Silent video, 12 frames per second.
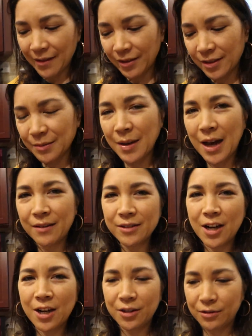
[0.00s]
having some
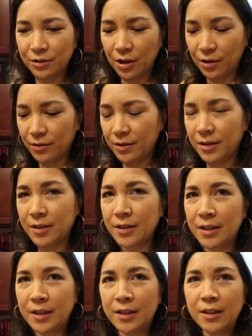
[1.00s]
avocado toast.
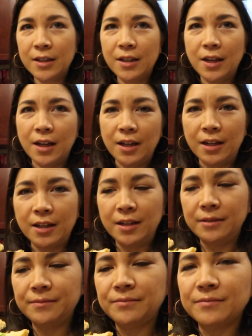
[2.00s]

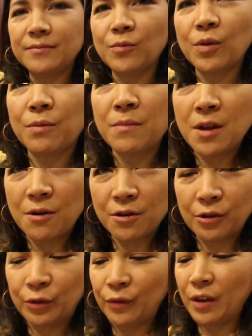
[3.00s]
With
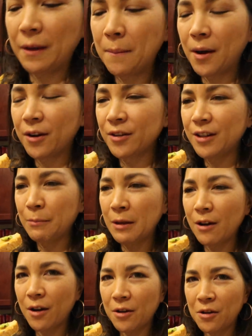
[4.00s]
Miyoko's vegan butter. Timmy
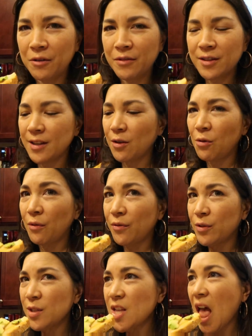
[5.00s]
got all of this at Whole
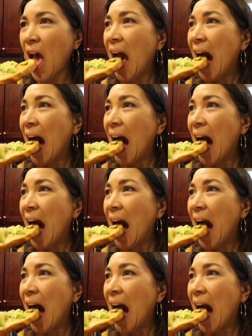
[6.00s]
Foods.